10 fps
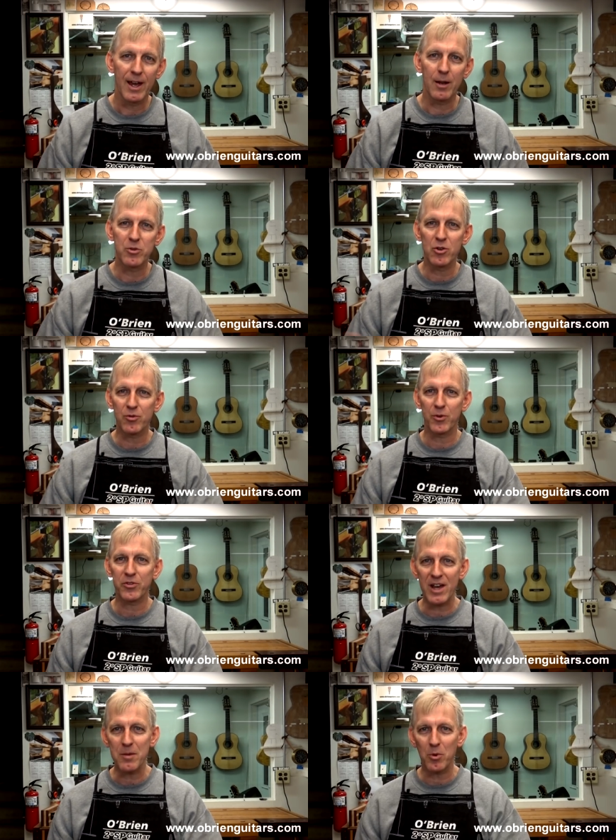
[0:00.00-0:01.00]
And it was used for
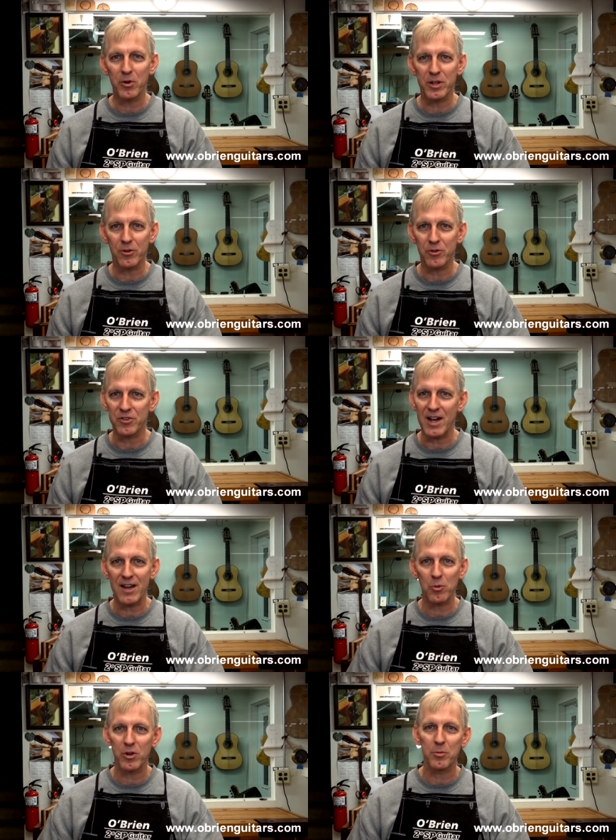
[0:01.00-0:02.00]
the skateboard industry.
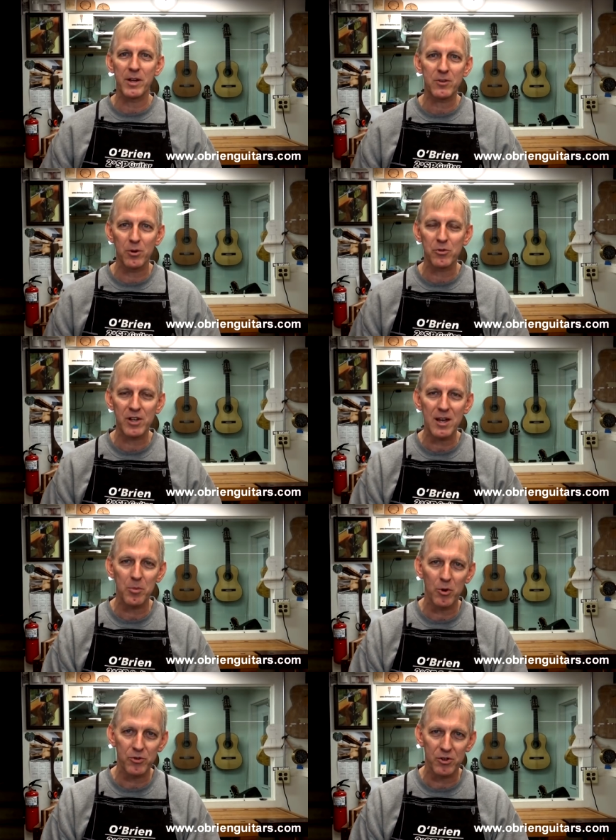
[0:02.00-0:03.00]
Guys that wanted to make their own
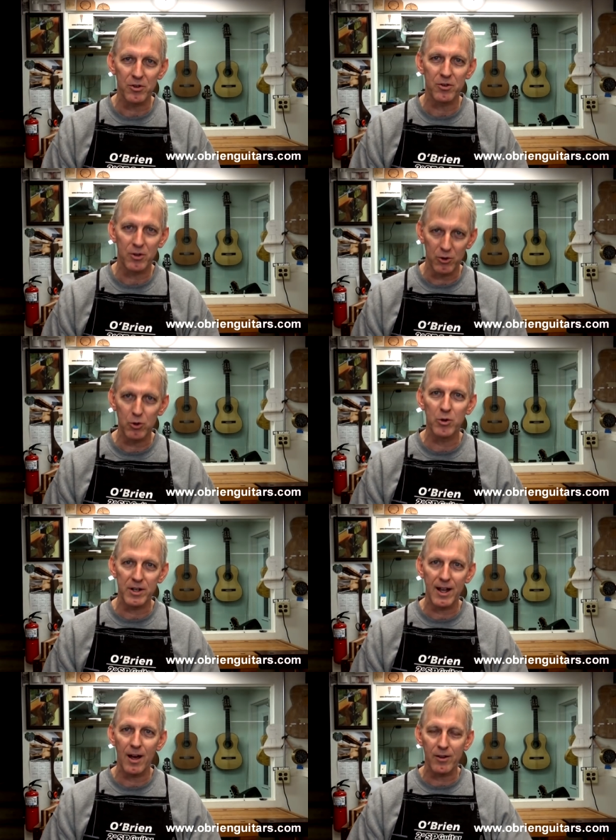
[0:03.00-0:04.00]
skateboards could, could do
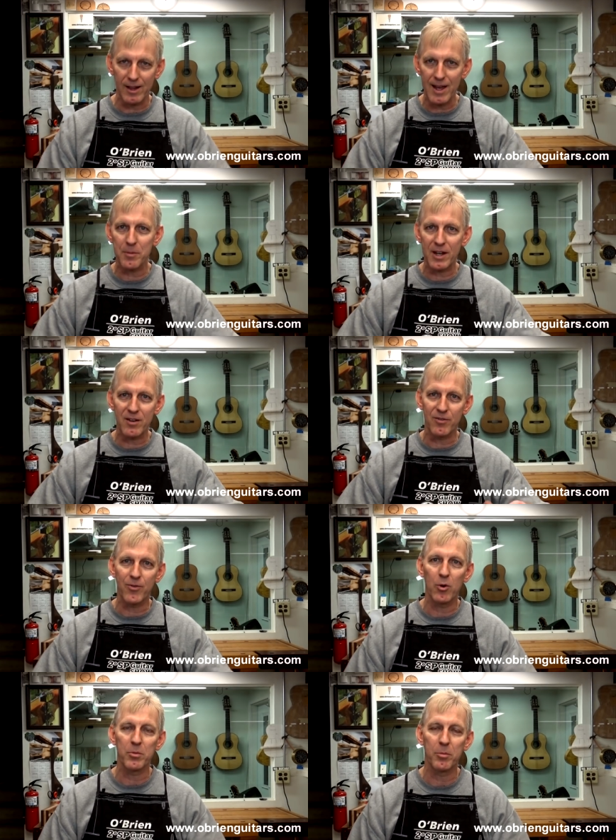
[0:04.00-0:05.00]
it now and laminate and
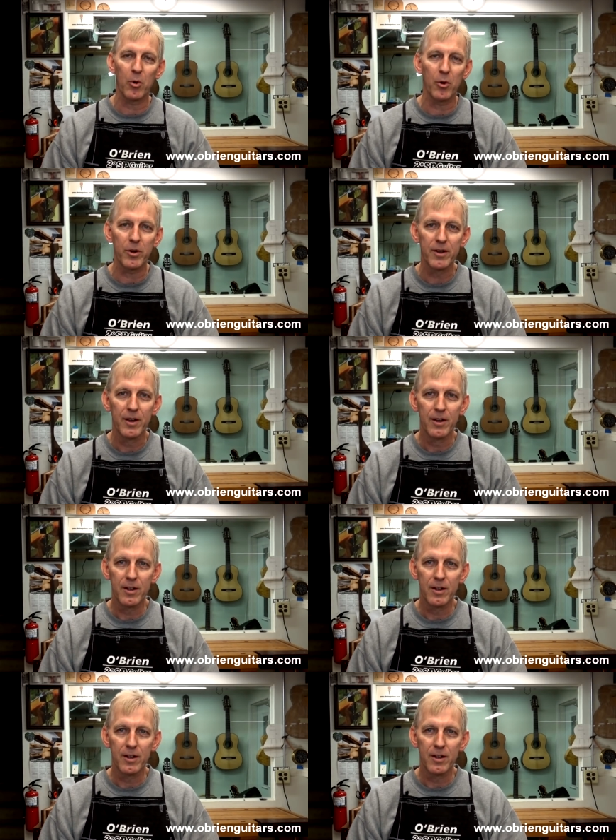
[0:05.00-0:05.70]
form the board